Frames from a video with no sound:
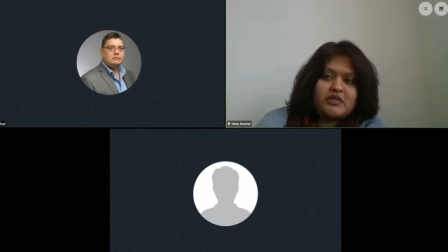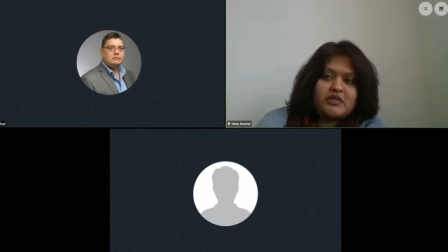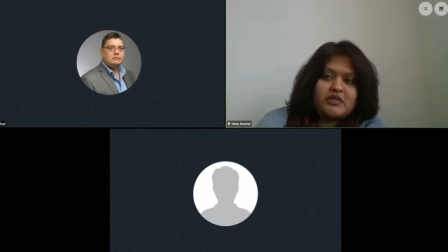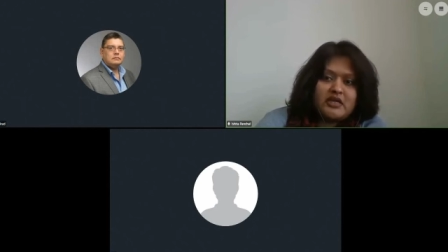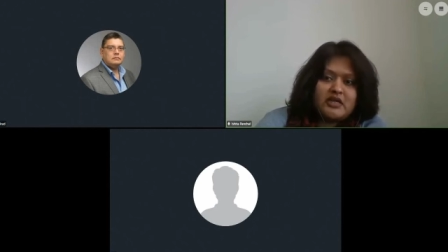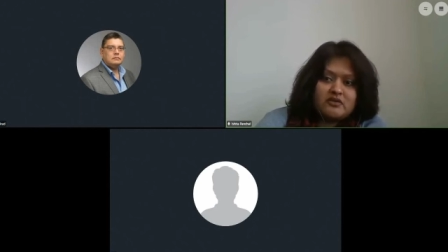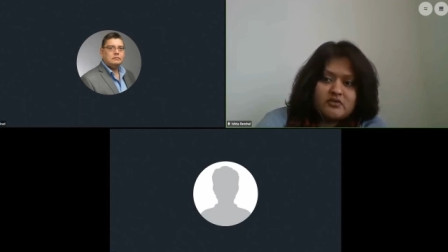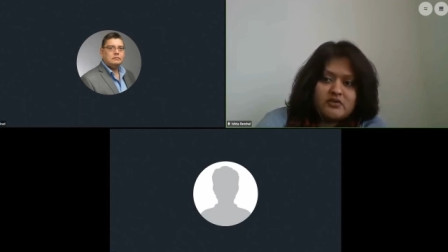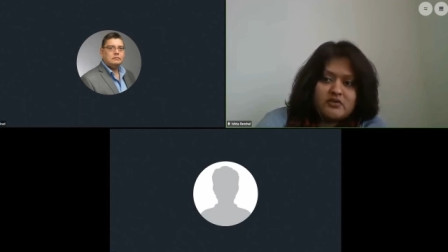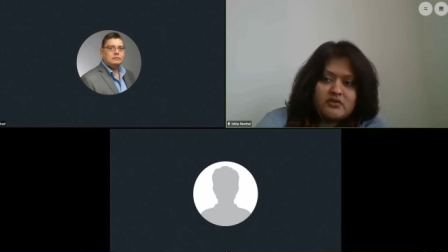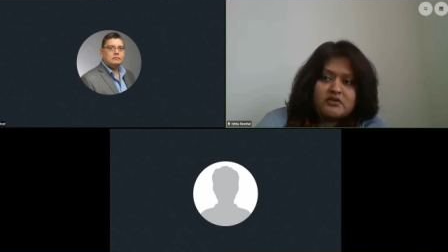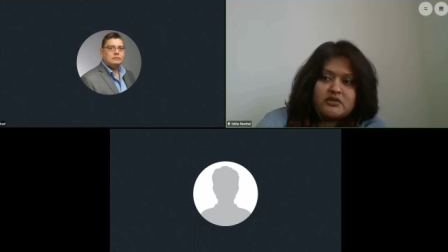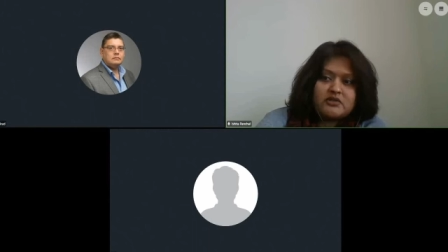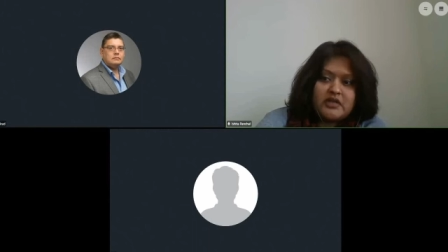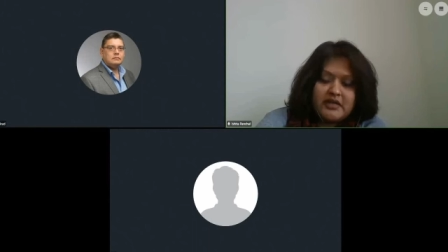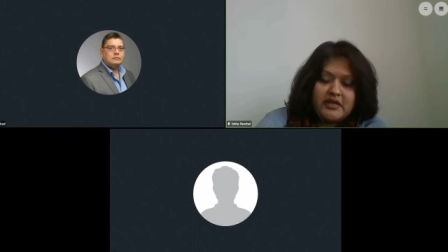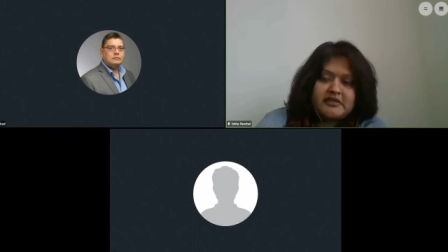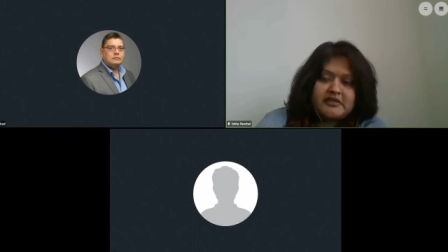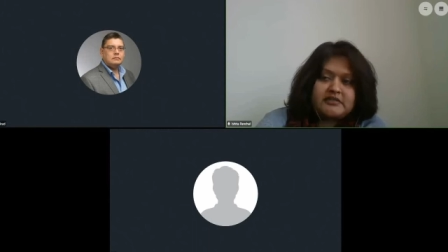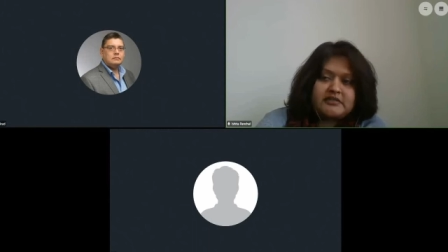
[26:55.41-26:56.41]
they will
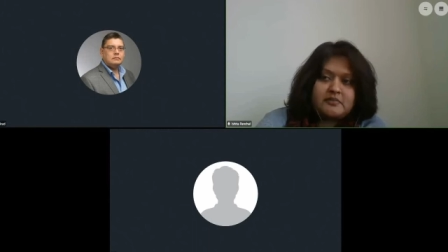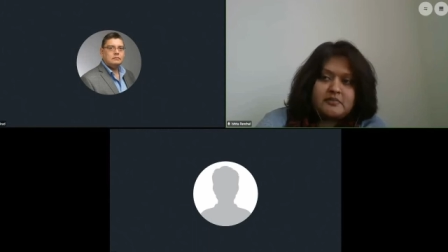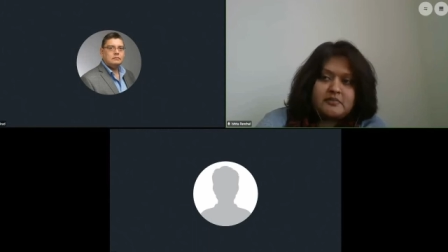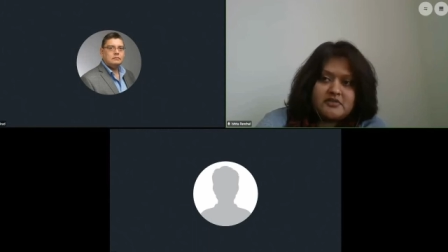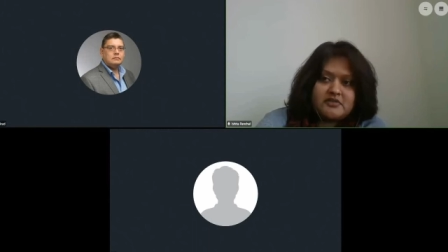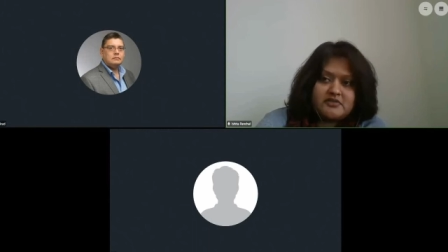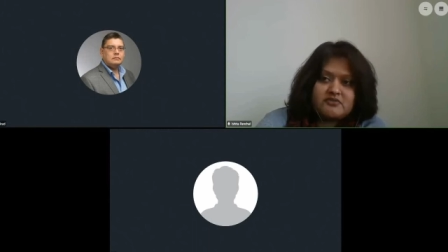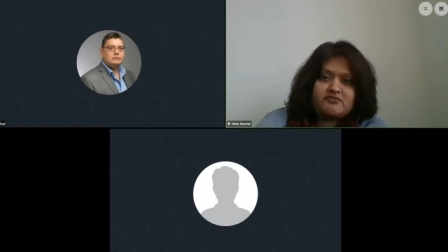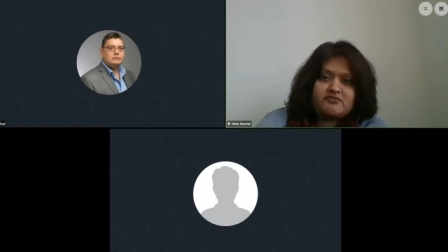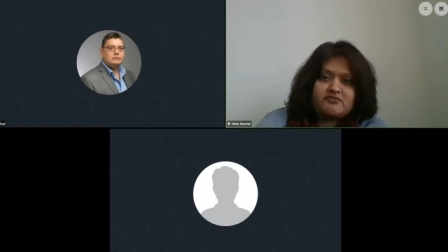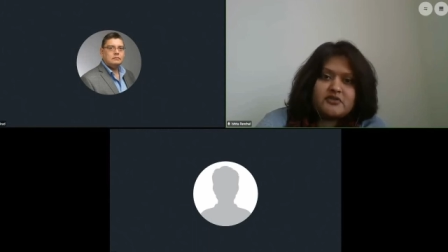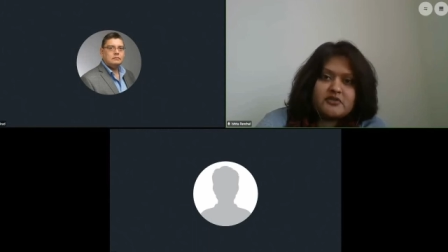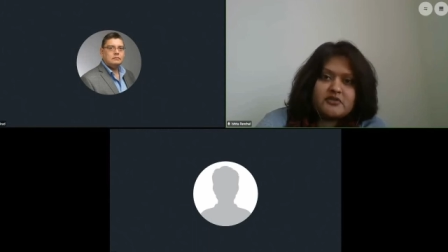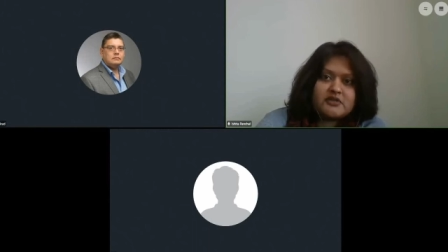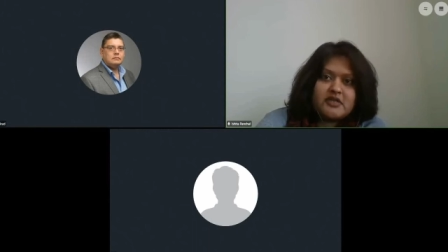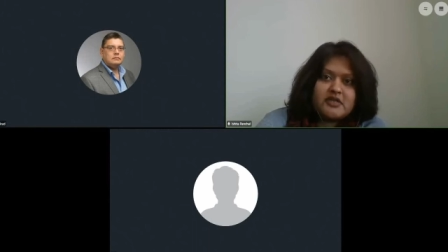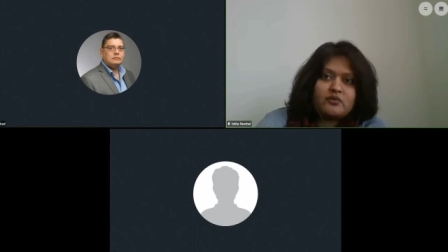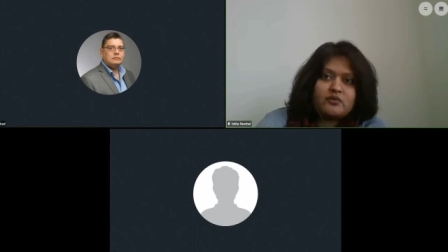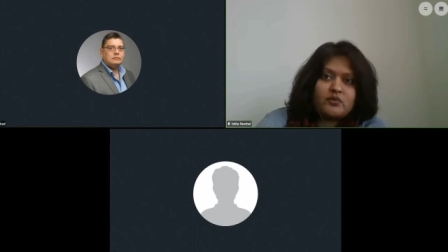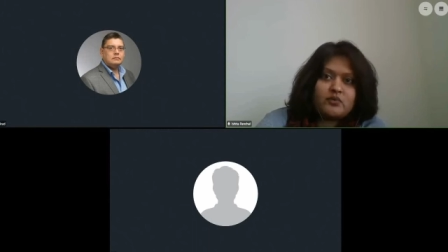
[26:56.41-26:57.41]
likely be different
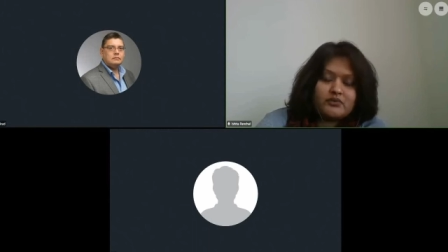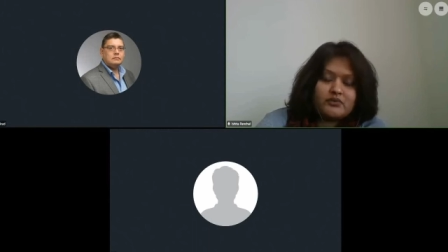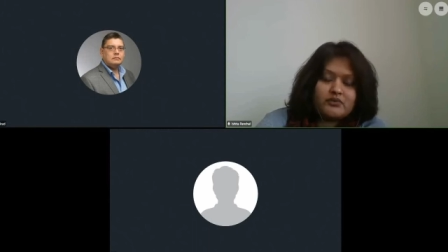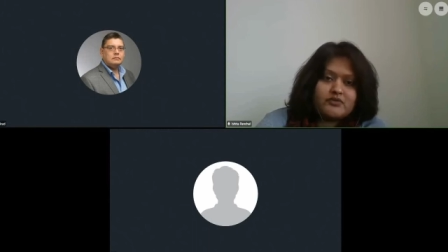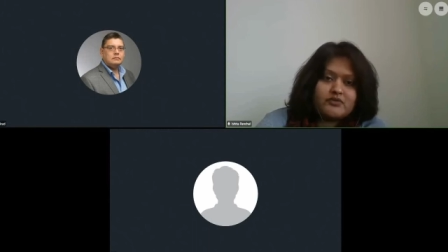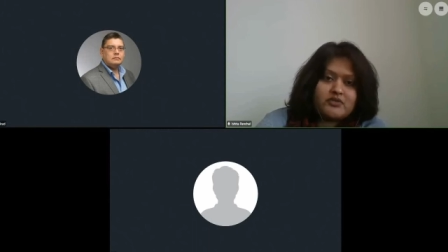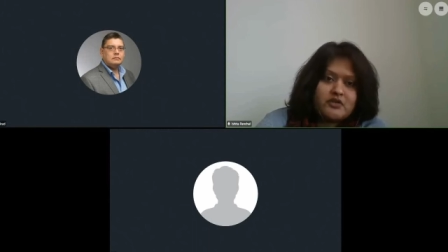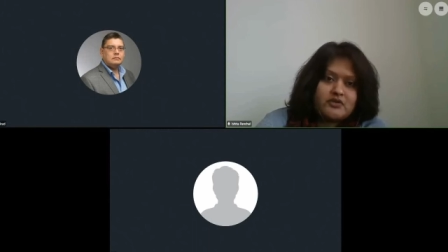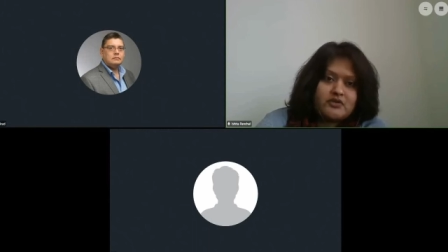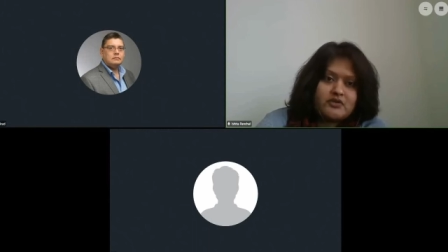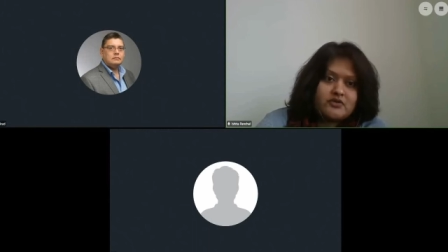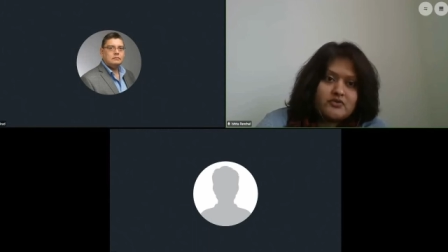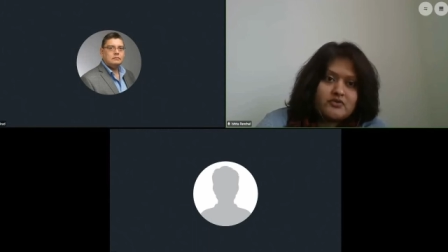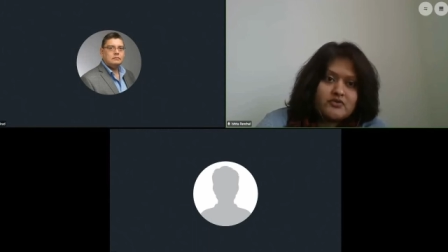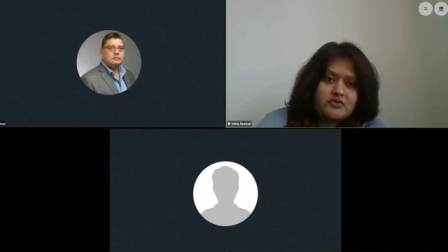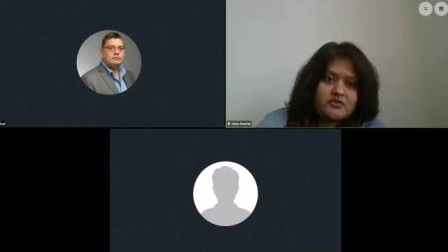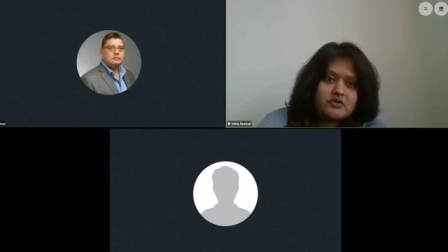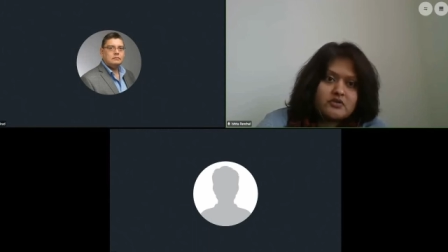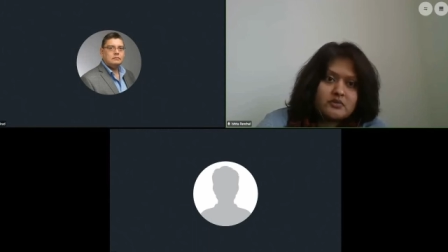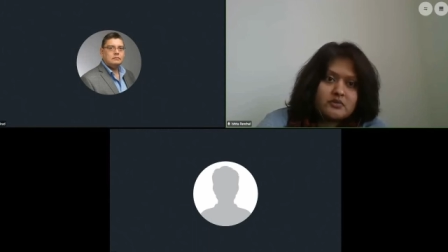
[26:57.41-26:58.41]
than what Ontario's
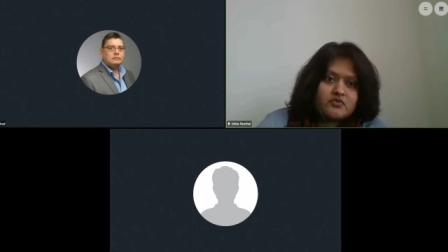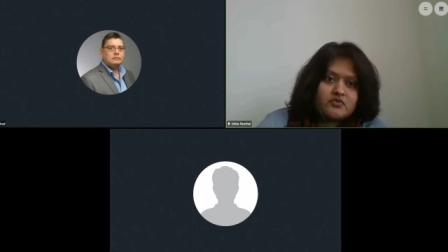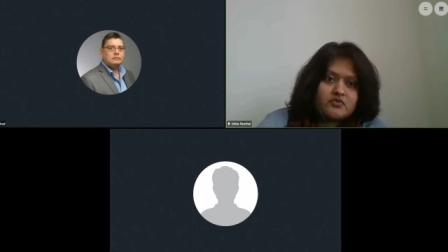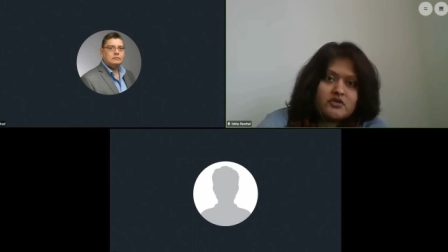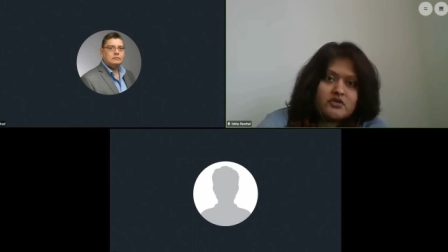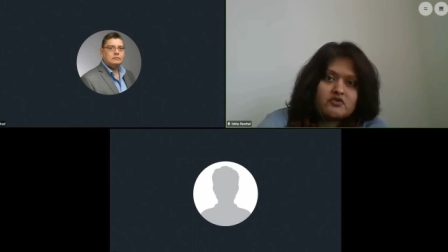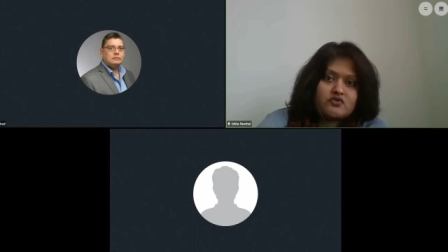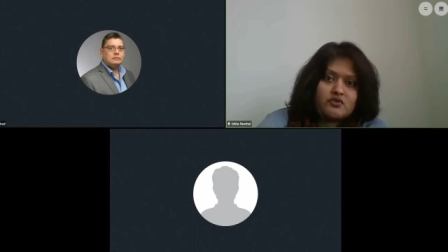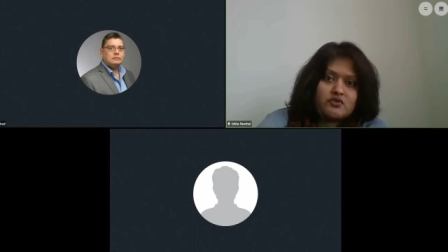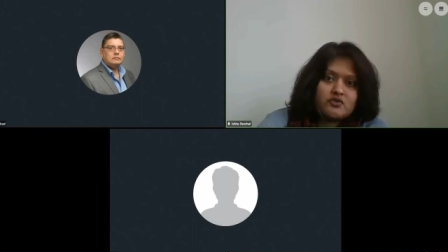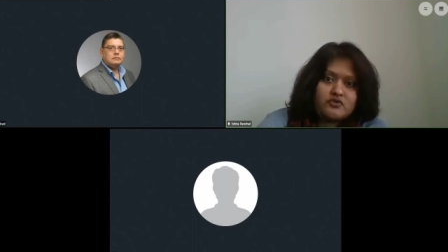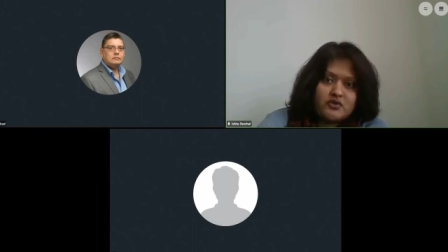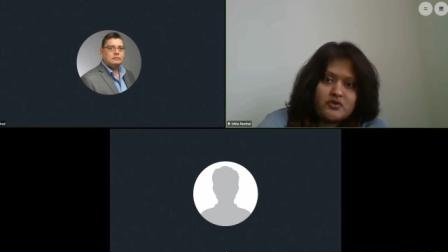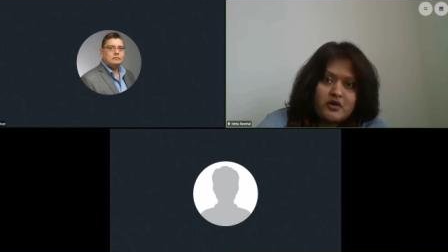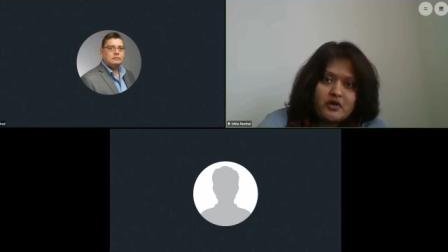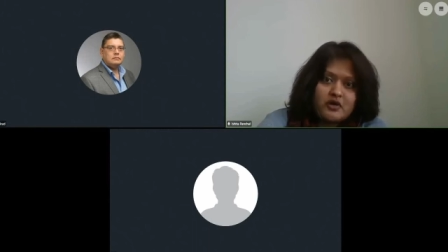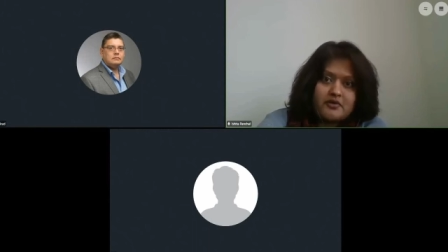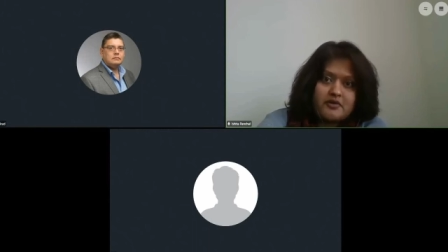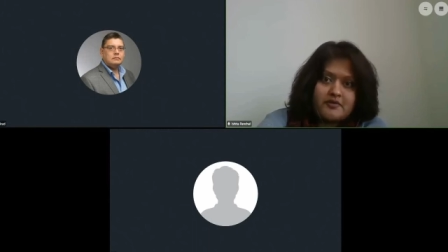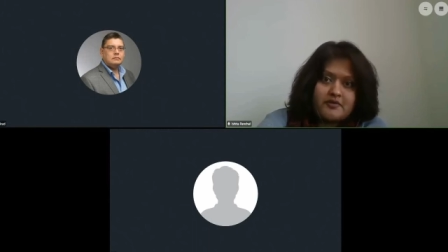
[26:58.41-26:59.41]
income thresholds
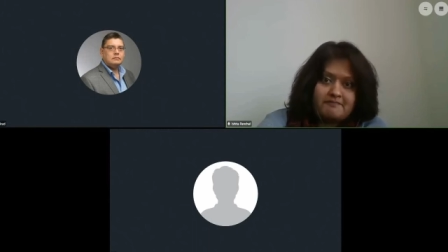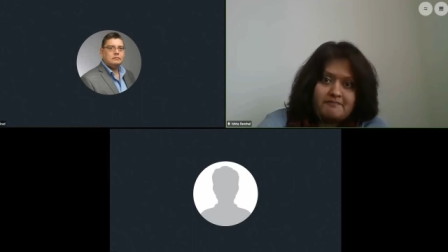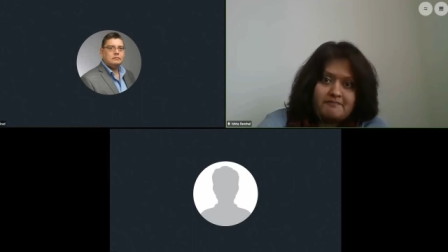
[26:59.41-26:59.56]
are.